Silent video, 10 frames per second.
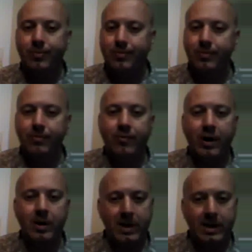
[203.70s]
very
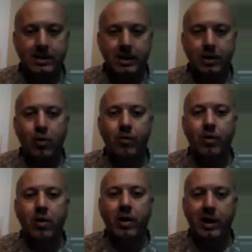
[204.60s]
basic
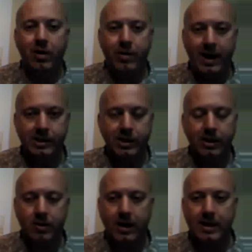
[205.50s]
overall health hygiene
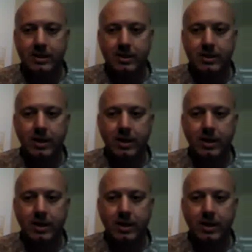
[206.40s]
classes.